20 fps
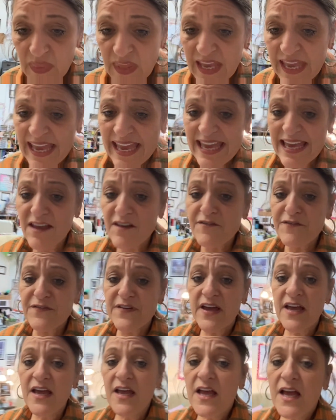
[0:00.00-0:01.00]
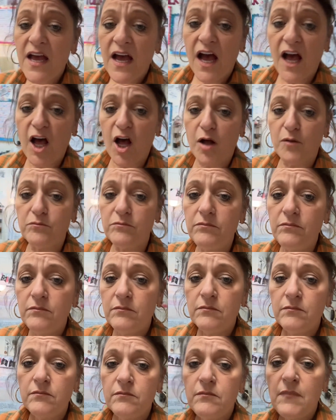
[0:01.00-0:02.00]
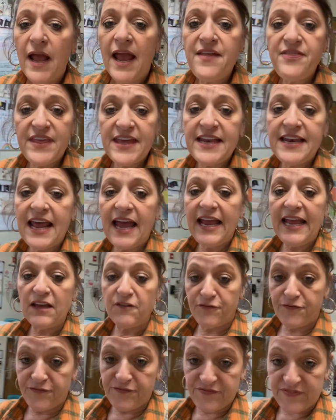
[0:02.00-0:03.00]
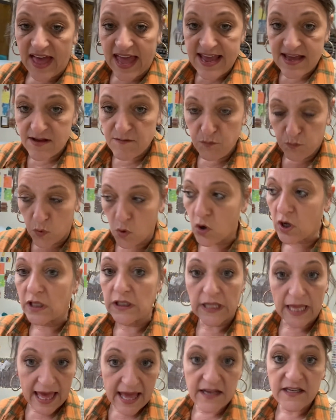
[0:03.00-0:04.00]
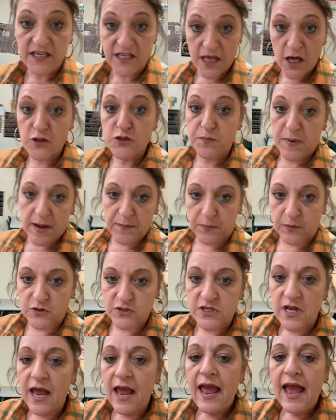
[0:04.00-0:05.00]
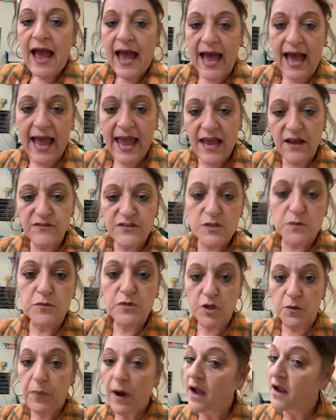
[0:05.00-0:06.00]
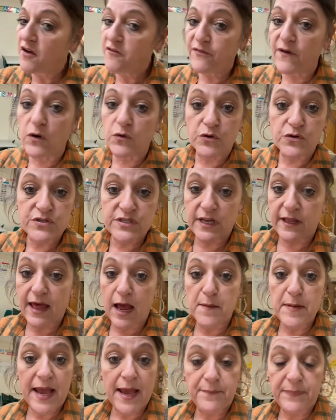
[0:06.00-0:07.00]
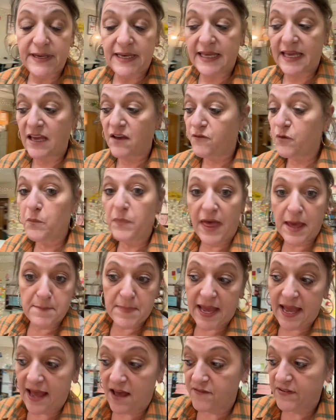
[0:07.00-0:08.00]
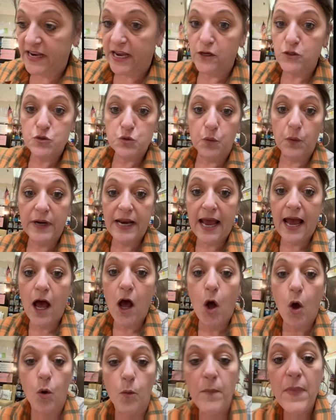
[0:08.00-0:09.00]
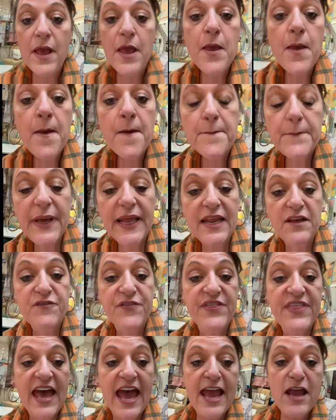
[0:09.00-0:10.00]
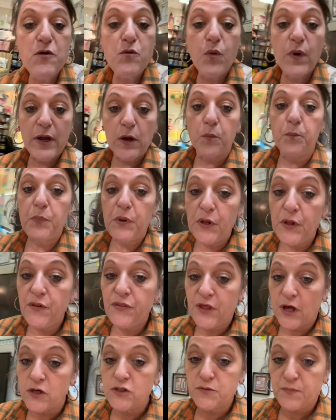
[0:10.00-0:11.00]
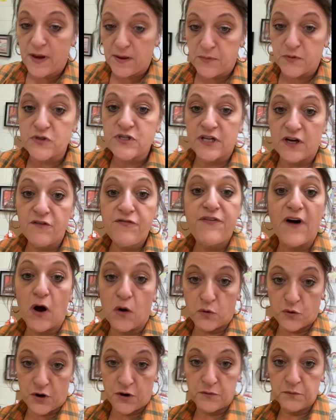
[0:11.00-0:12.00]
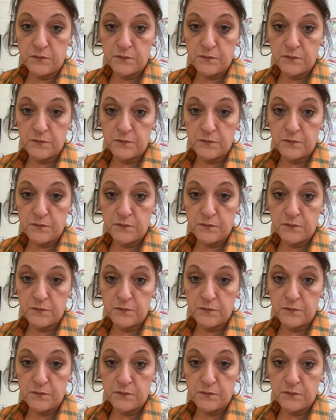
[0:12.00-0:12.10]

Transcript: And then if they will collect those papers, I have some 2-pocket folders and I'm happy to give them. They may have an extra one at home, but if they will put those papers in a folder,